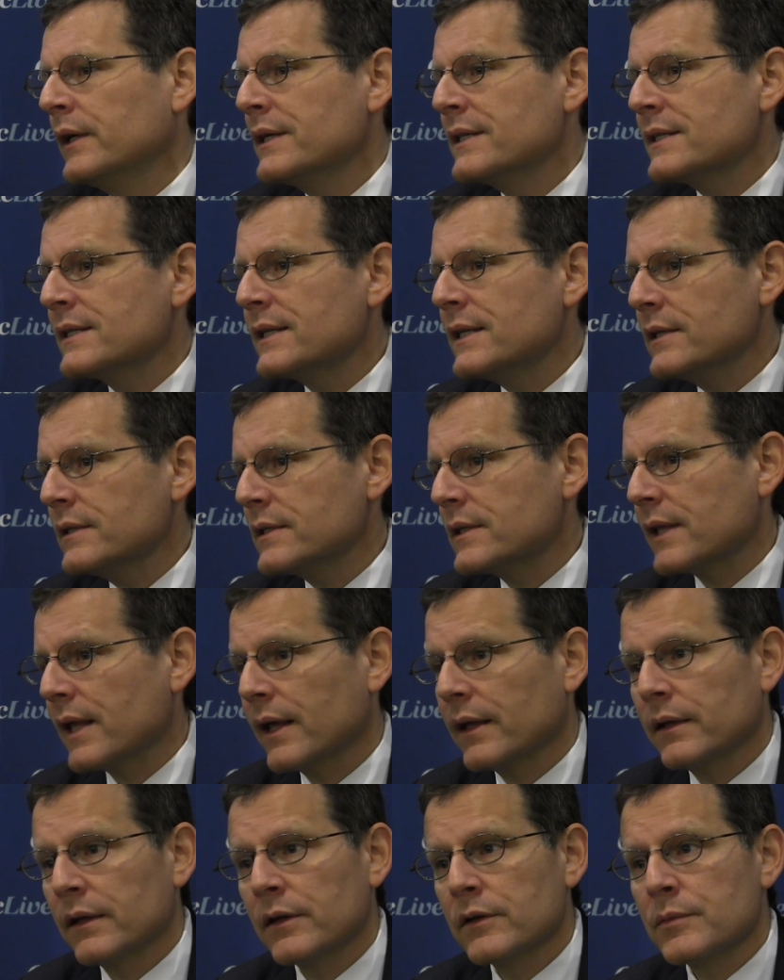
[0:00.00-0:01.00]
Since
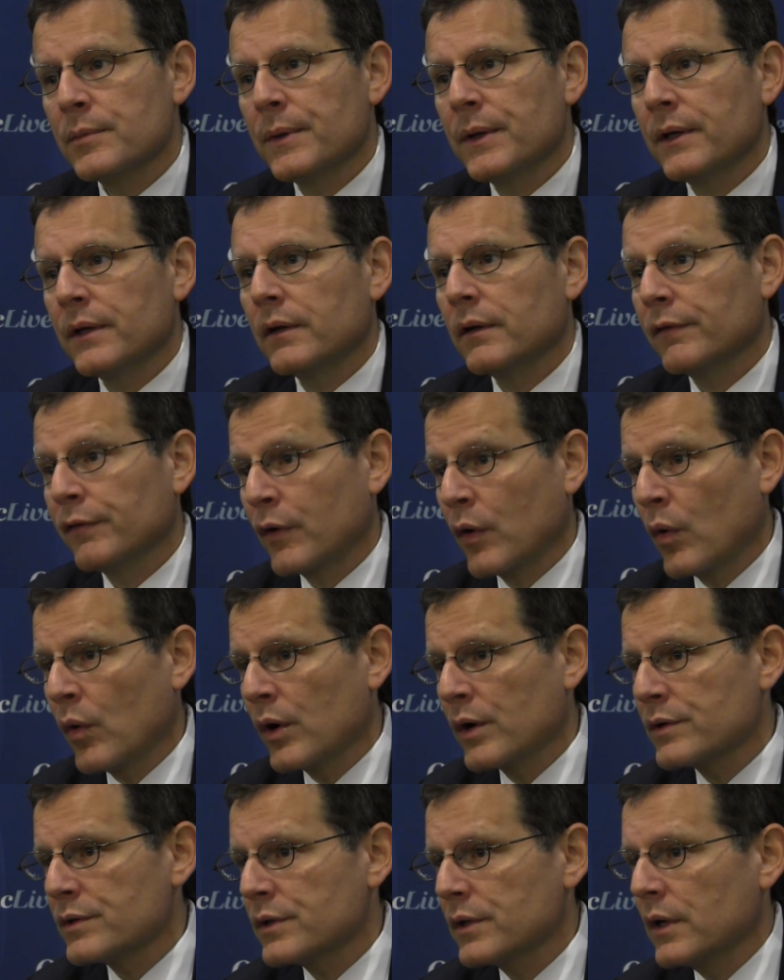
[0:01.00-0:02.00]
then, there's been, of
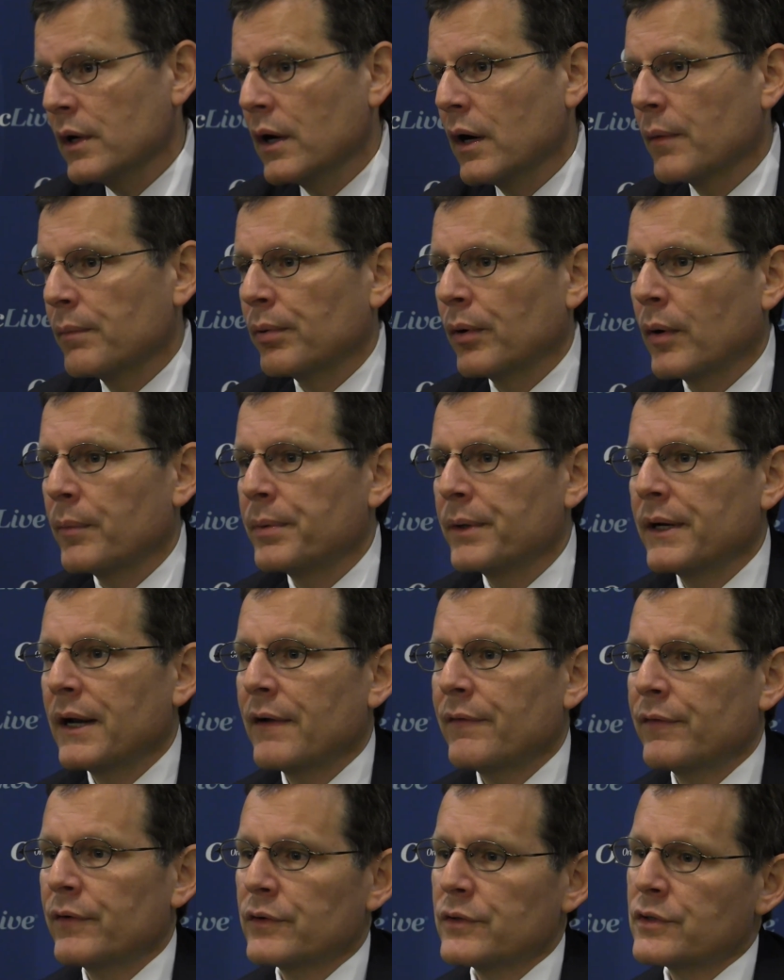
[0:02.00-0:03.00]
course, appropriate
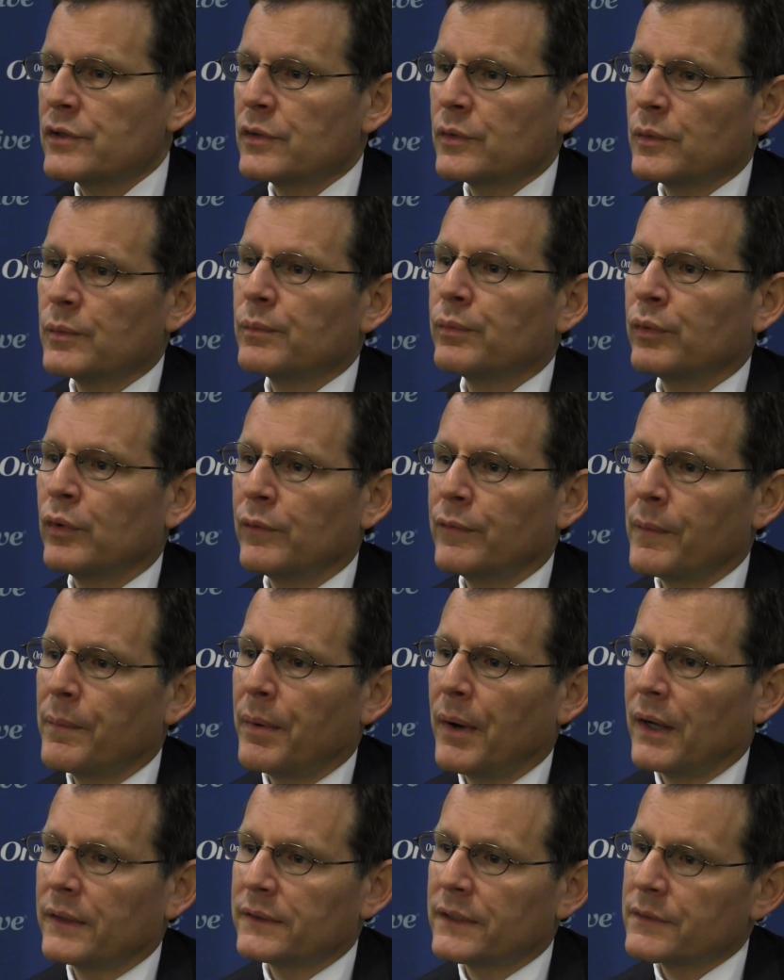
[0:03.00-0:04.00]
efforts to improve
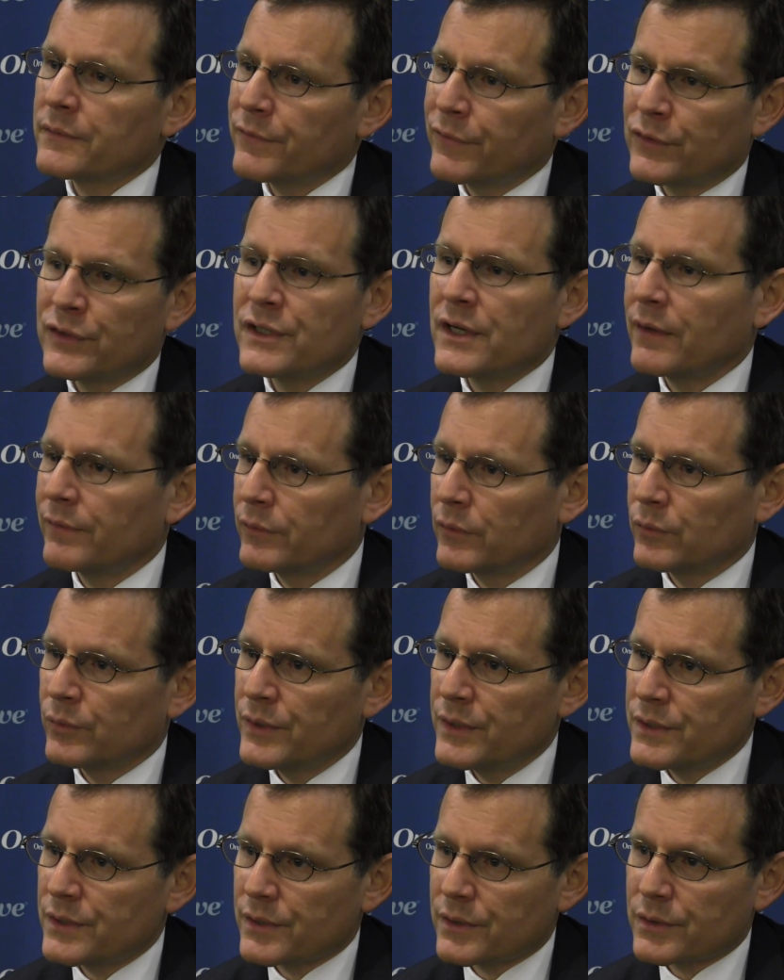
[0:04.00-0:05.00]
upon it for several
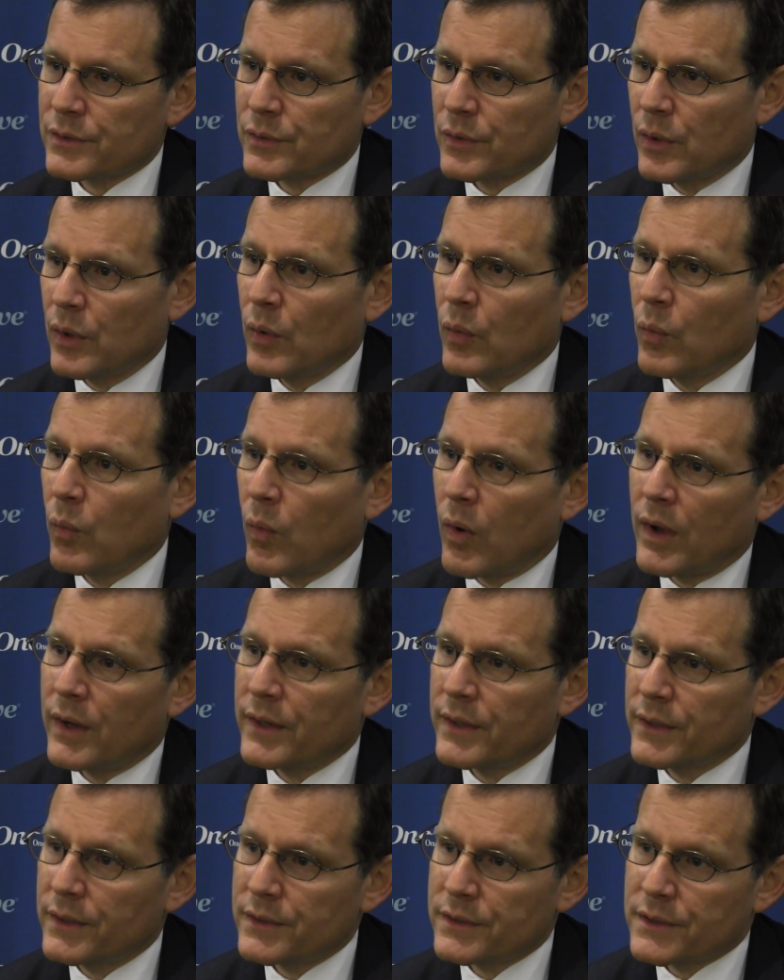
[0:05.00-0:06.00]
reasons.
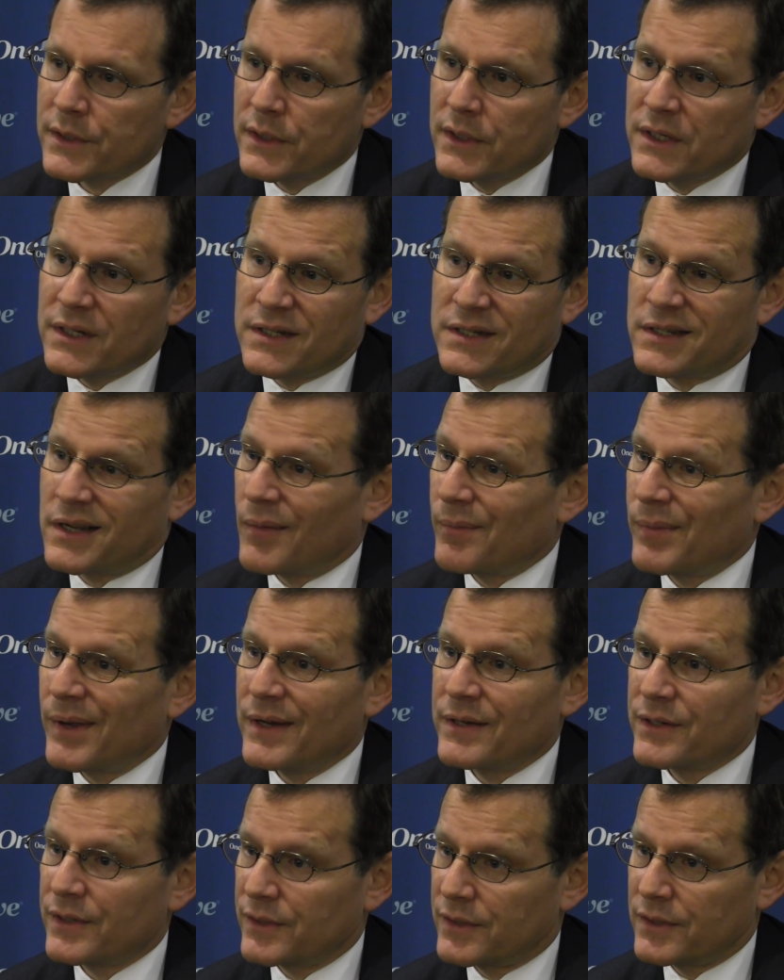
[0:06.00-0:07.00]
One is some
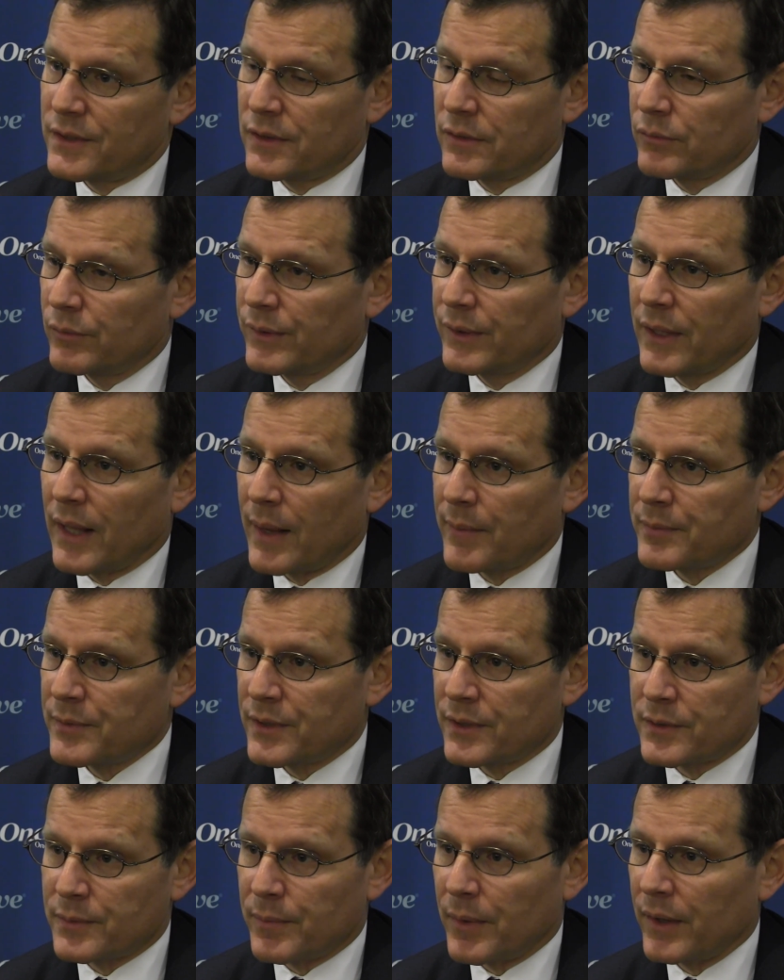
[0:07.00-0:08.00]
patients still relapse
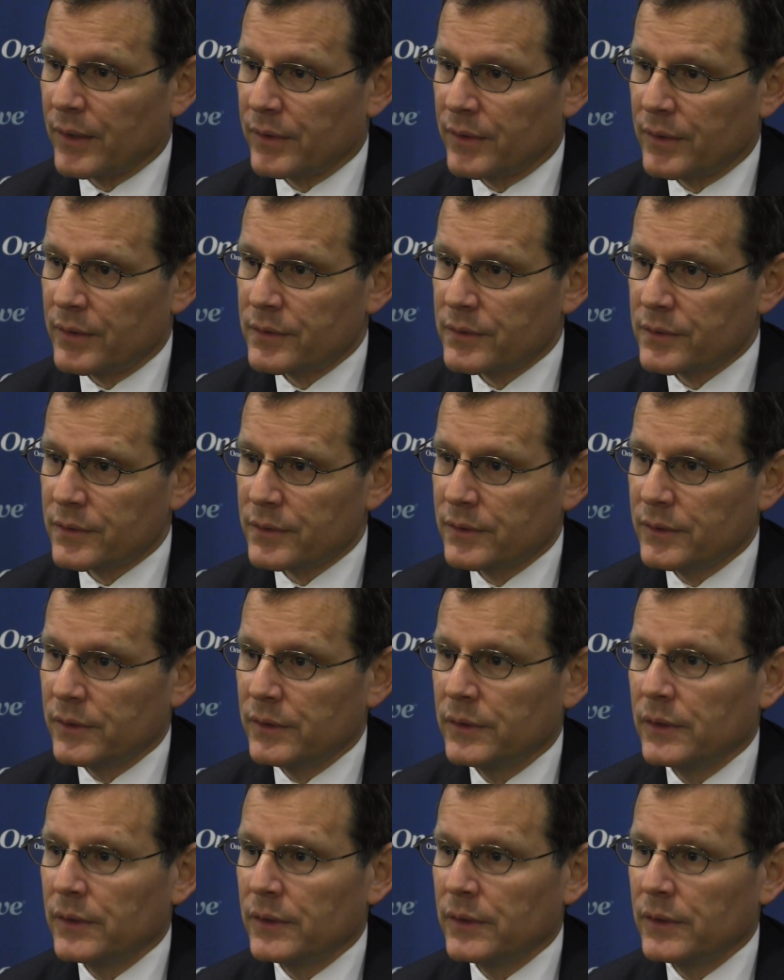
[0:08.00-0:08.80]
despite this.